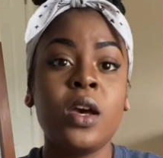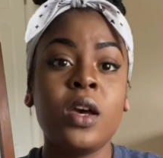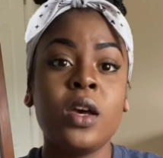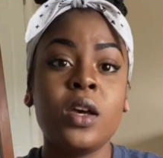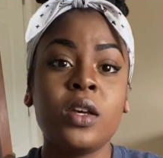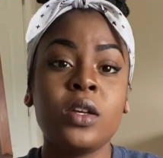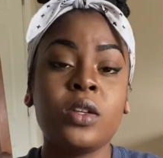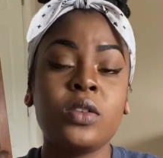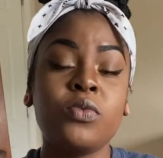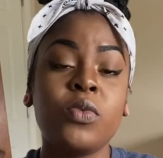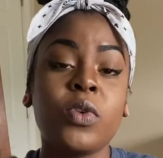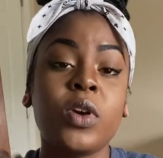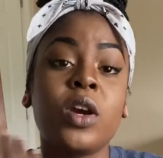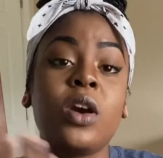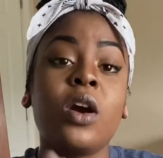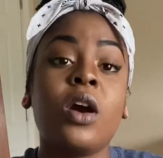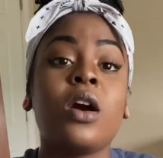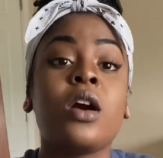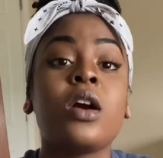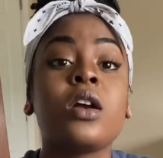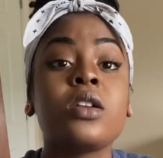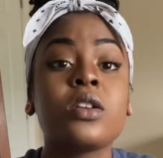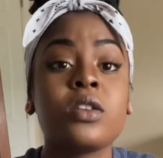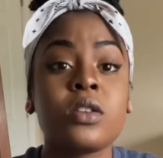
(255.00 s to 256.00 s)

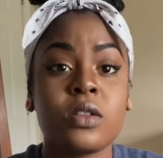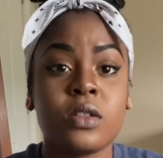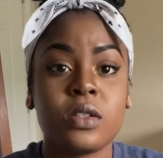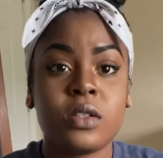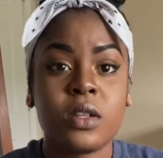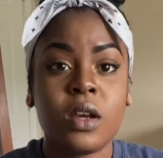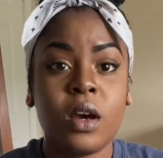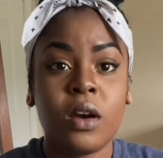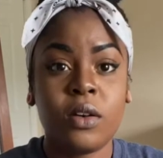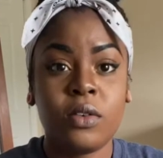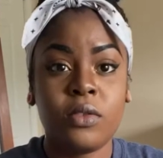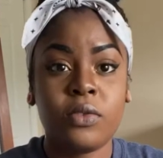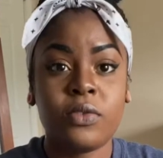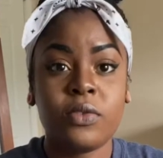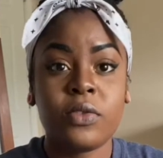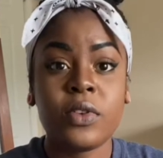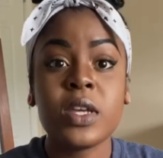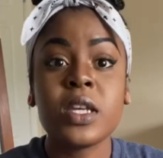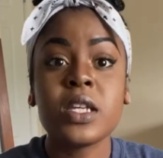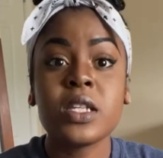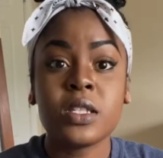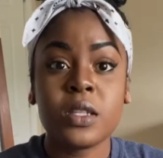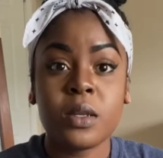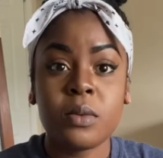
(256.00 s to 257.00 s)
regard yourself
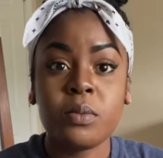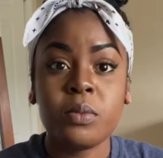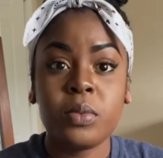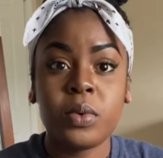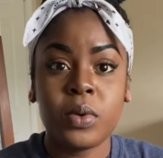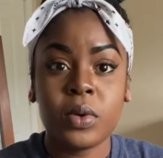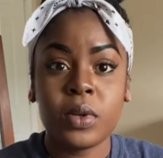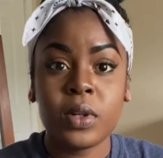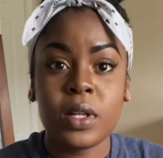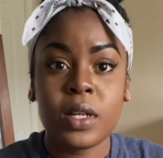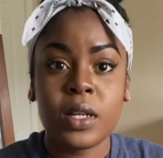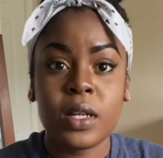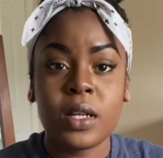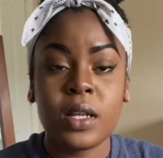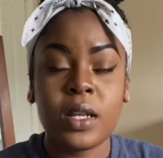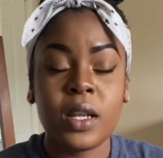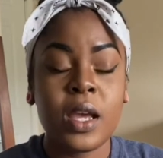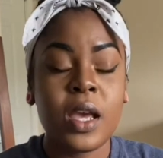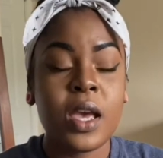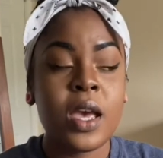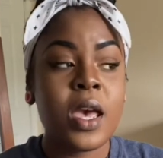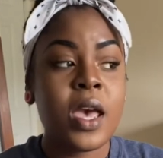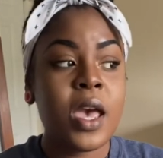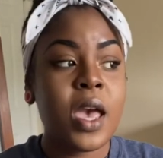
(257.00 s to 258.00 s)
is important.
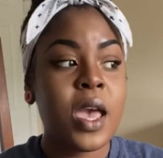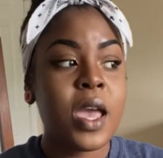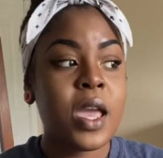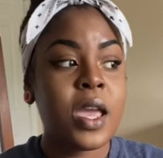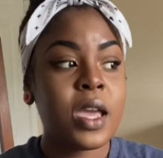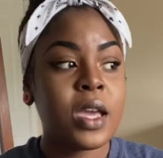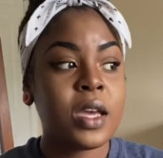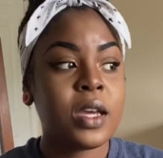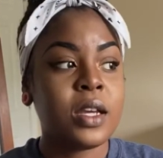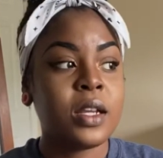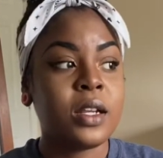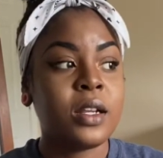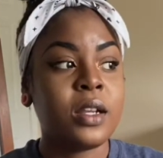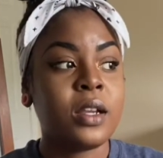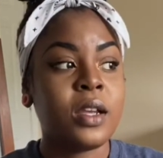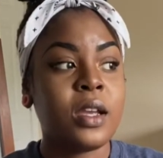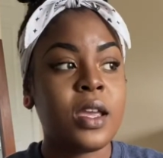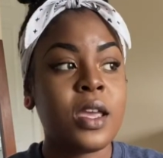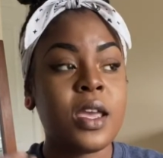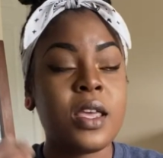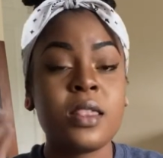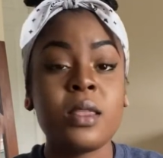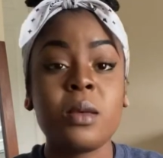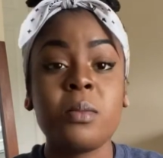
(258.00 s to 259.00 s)
And
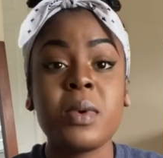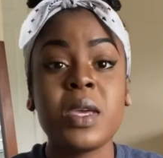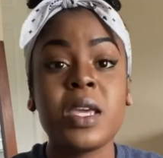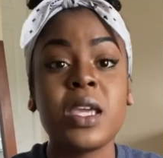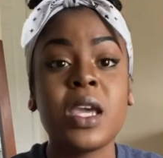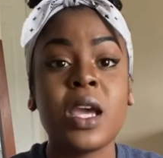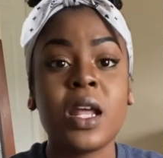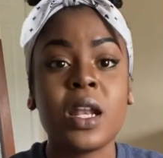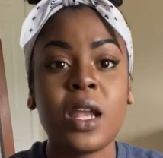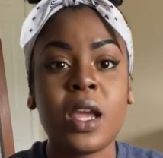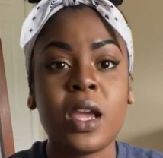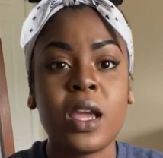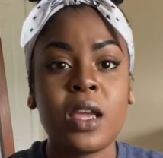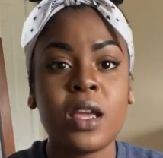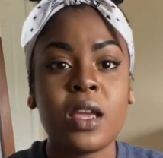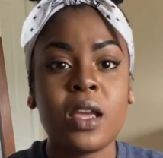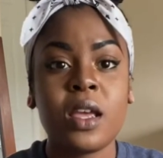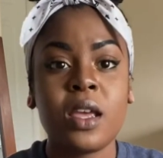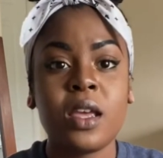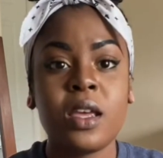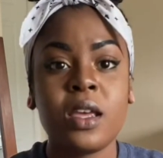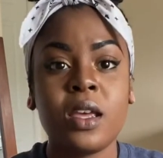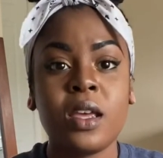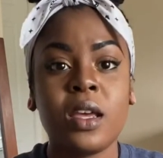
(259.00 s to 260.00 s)
in the beginning,
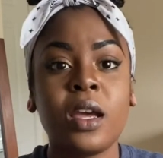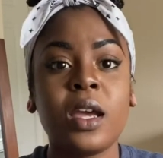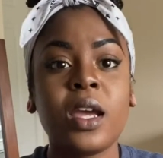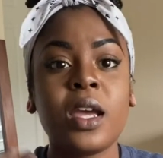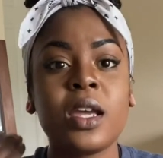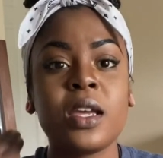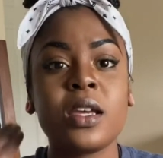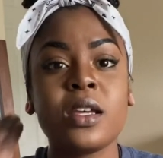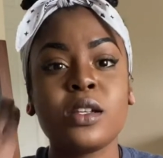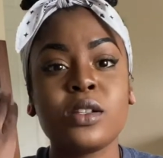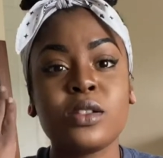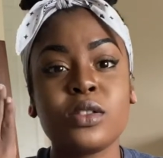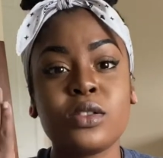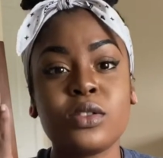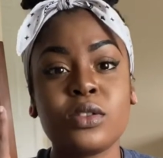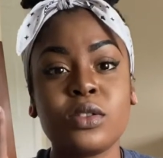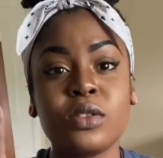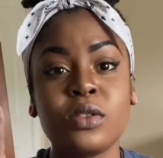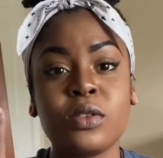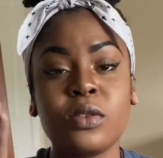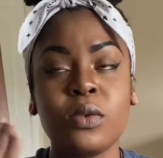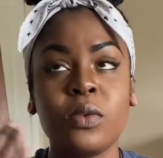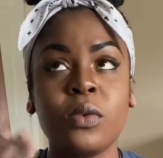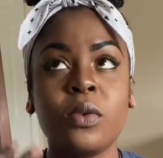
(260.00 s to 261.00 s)
in
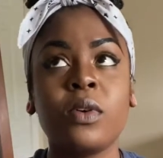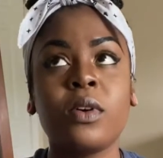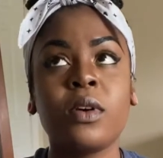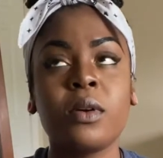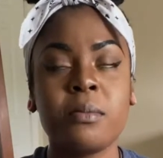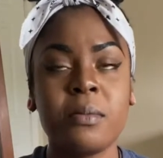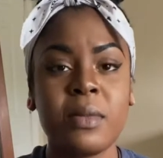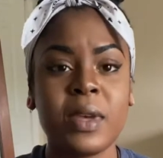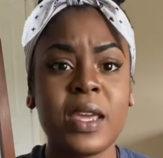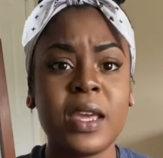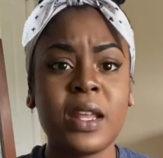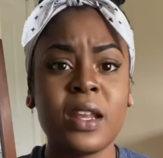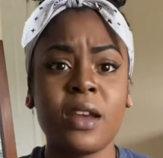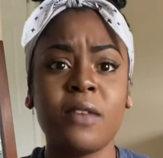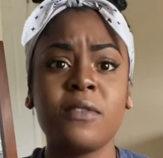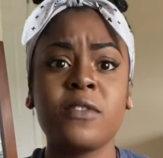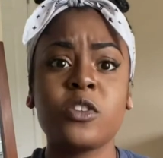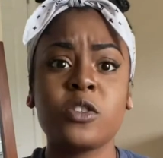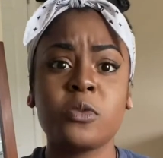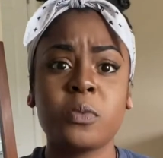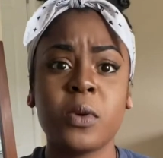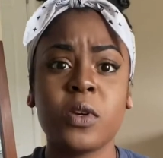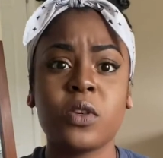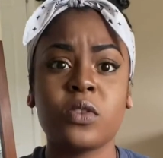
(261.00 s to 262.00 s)
the beginning of your
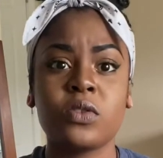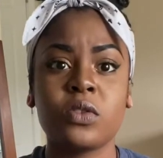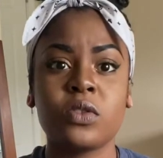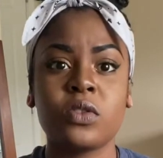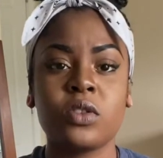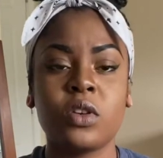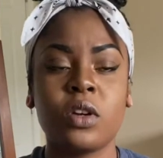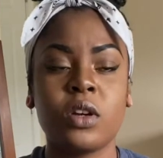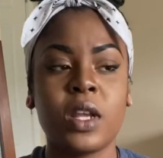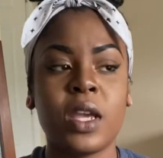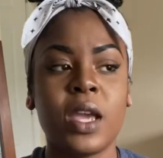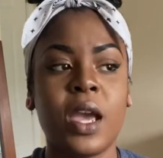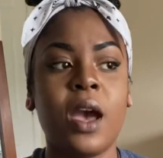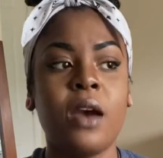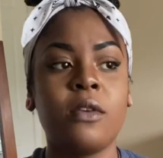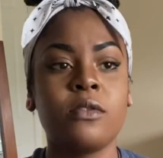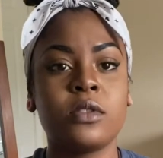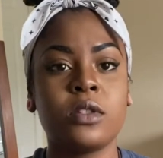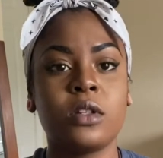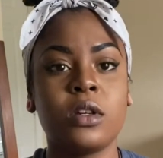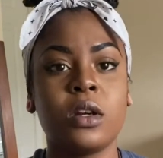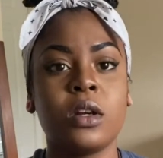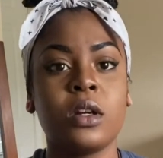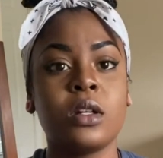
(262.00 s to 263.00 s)
spiritual journey,
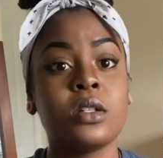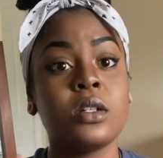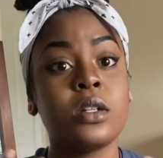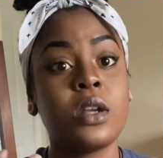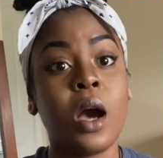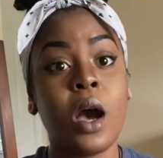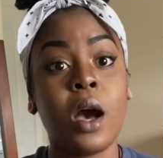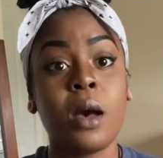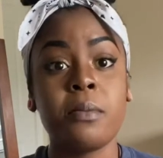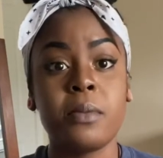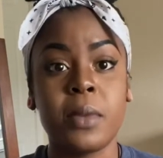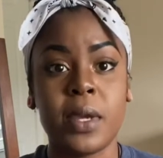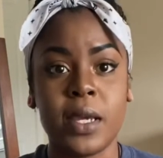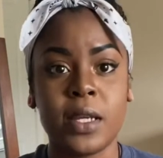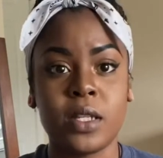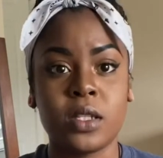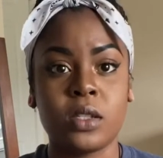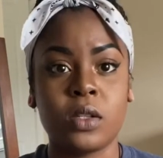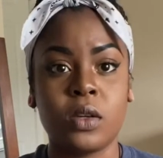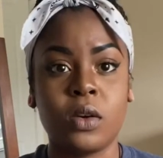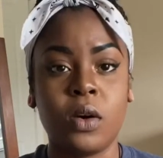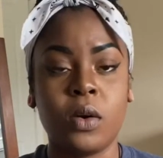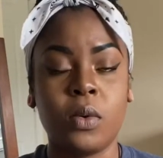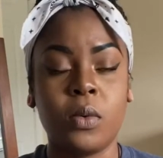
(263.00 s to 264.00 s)
after not being
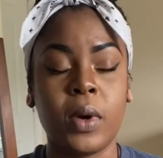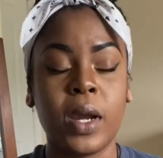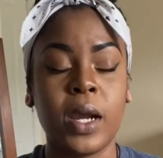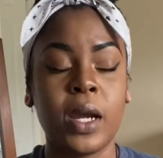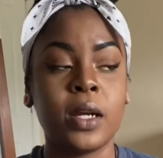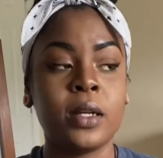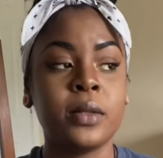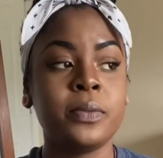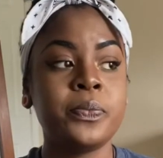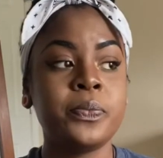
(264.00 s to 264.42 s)
so aware,